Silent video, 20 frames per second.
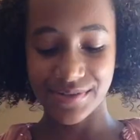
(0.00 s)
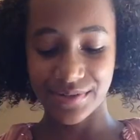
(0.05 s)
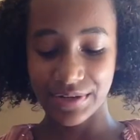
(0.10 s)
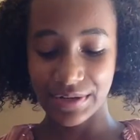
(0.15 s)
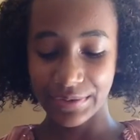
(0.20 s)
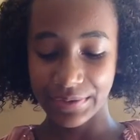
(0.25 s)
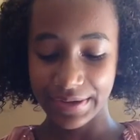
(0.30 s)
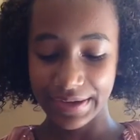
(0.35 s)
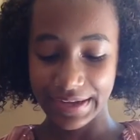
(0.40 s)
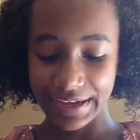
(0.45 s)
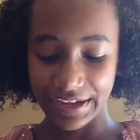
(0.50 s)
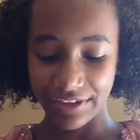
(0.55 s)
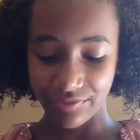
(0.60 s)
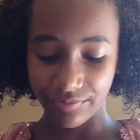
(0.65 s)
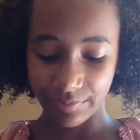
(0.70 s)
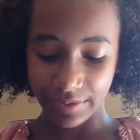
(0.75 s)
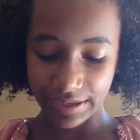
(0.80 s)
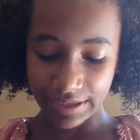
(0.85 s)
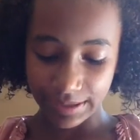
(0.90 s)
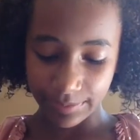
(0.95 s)
now I have
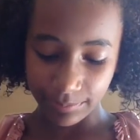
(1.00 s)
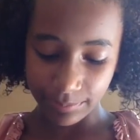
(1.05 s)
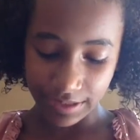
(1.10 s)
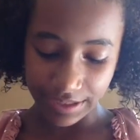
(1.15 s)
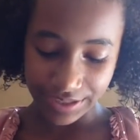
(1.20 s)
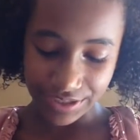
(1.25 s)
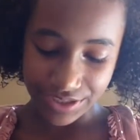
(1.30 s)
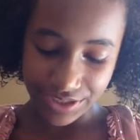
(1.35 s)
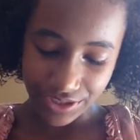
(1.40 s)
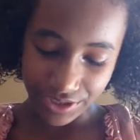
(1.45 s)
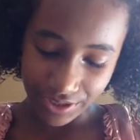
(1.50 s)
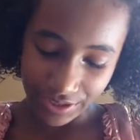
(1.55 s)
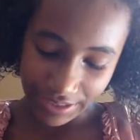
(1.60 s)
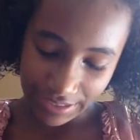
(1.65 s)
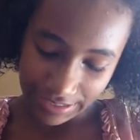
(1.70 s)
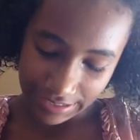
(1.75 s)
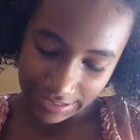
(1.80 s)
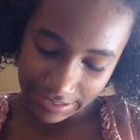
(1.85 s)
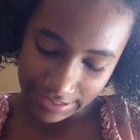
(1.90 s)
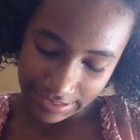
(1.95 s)
my mixture,
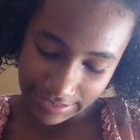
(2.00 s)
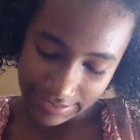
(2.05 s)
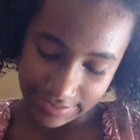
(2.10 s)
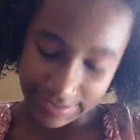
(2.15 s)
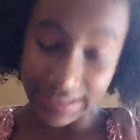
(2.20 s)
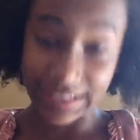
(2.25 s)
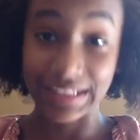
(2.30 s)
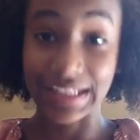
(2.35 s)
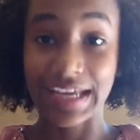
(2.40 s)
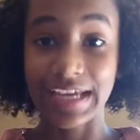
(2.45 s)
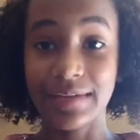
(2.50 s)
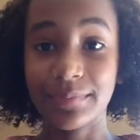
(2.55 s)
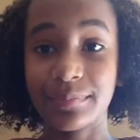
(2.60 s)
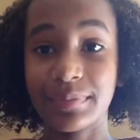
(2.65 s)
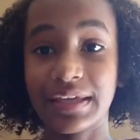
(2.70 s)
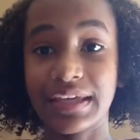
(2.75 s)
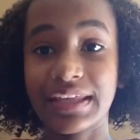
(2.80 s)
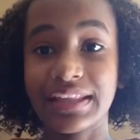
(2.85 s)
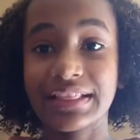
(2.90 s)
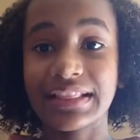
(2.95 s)
and it is the light
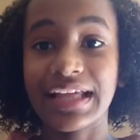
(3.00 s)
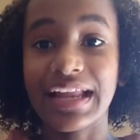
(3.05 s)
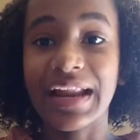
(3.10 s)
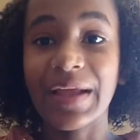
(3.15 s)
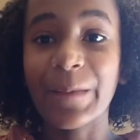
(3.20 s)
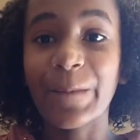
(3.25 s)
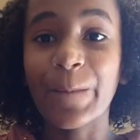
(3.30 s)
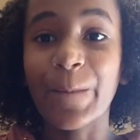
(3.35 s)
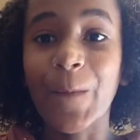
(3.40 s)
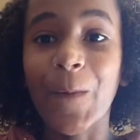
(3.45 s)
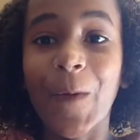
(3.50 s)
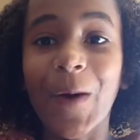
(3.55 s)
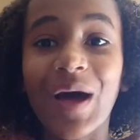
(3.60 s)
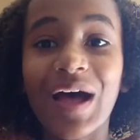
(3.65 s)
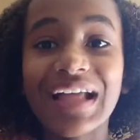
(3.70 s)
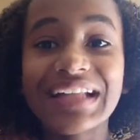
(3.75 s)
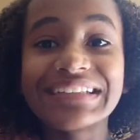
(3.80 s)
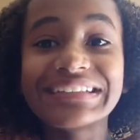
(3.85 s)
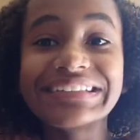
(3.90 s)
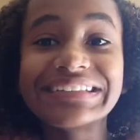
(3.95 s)
pink that I
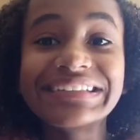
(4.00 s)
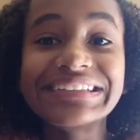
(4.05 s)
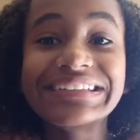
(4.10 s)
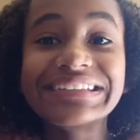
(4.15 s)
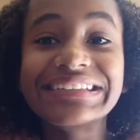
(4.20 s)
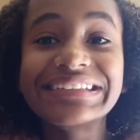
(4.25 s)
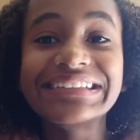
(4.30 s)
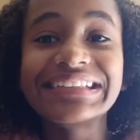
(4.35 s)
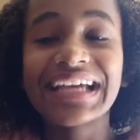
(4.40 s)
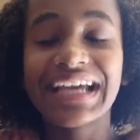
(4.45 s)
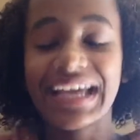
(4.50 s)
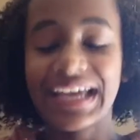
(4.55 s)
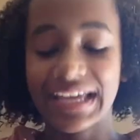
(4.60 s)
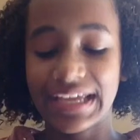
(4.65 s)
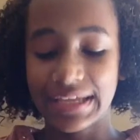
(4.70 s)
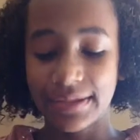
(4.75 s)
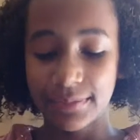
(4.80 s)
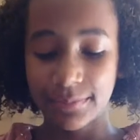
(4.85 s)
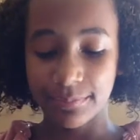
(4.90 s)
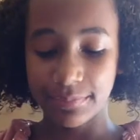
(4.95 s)
want.
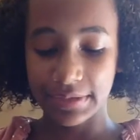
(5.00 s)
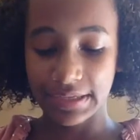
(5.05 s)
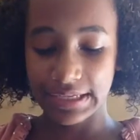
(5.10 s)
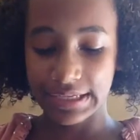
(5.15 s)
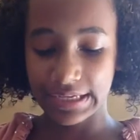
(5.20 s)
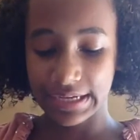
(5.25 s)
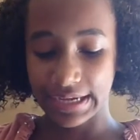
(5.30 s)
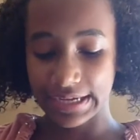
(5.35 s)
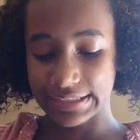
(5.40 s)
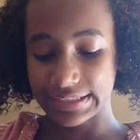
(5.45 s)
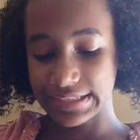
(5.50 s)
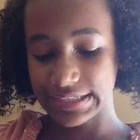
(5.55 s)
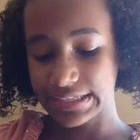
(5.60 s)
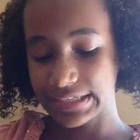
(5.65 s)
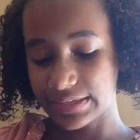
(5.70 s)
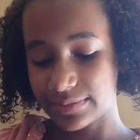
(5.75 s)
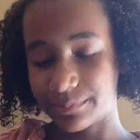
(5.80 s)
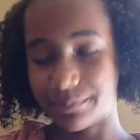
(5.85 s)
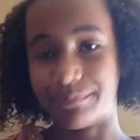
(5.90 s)
But I did